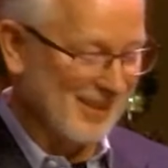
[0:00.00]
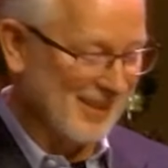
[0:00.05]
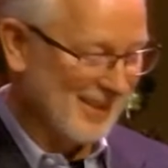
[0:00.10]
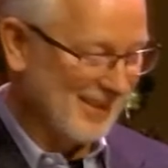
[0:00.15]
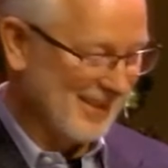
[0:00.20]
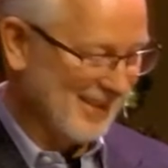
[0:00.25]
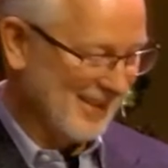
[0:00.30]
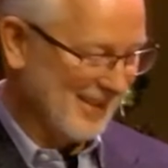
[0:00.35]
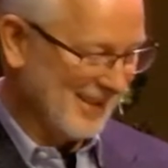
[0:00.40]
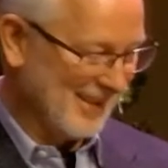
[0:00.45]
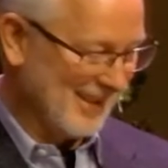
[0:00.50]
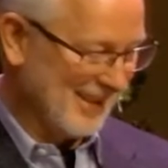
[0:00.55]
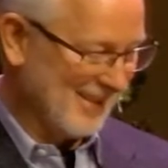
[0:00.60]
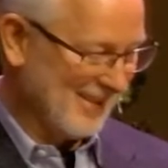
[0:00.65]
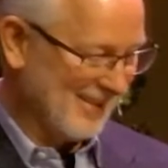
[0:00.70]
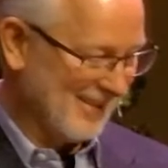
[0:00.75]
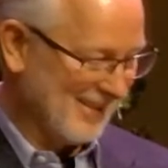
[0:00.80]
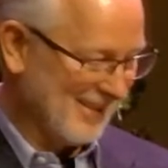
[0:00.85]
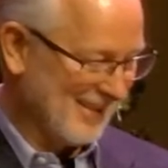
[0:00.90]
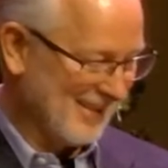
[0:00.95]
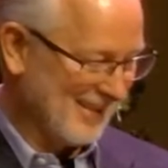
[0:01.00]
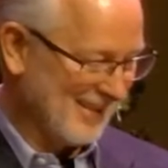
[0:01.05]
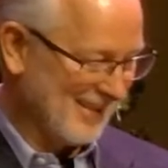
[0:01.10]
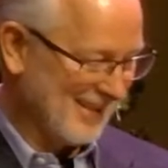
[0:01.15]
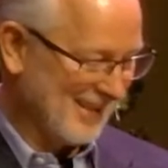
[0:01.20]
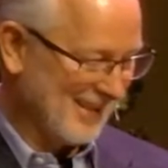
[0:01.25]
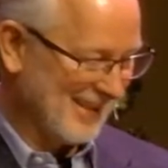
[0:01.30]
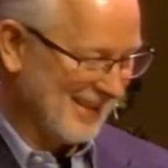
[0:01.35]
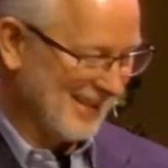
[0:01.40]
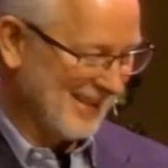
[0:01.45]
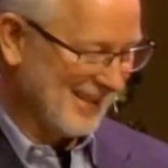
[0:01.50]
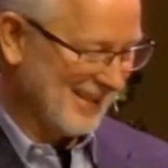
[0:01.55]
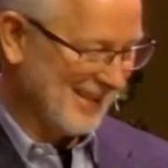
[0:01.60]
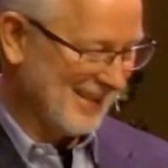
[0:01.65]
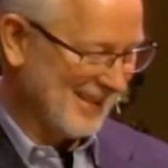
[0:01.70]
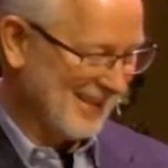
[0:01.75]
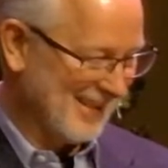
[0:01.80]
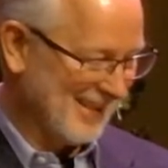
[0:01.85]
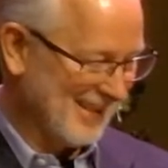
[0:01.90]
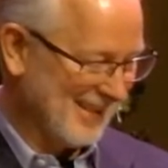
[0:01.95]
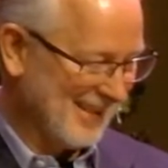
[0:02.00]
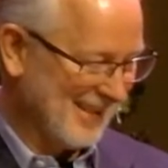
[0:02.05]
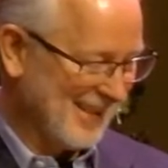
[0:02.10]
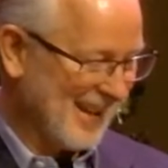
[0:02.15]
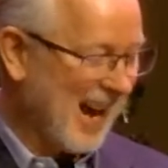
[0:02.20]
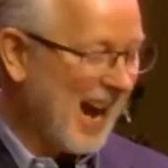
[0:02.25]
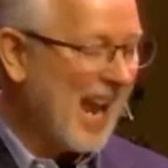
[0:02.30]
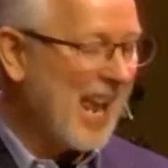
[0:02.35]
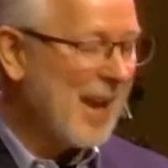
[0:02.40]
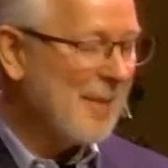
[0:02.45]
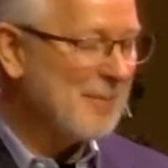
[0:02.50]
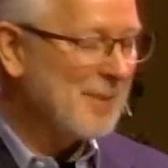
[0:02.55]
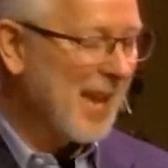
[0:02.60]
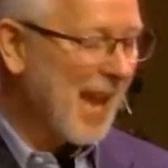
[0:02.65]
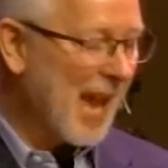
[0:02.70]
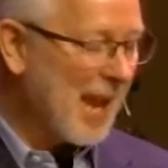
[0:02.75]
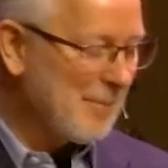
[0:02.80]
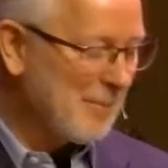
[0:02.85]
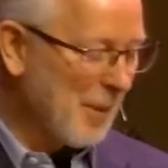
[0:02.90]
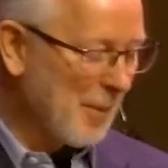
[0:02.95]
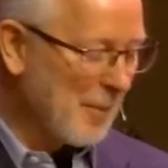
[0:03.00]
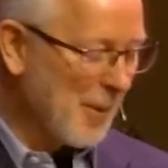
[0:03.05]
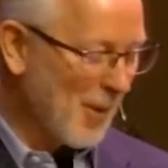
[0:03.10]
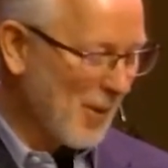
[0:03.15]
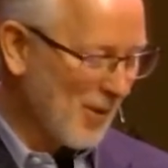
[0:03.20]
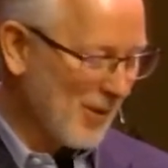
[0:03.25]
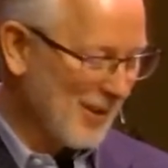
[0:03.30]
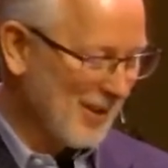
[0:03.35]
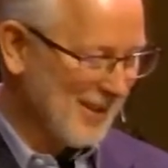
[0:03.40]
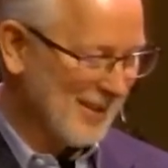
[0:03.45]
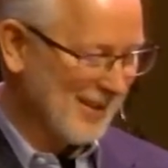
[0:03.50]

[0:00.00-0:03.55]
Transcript: I am competent. I am capable.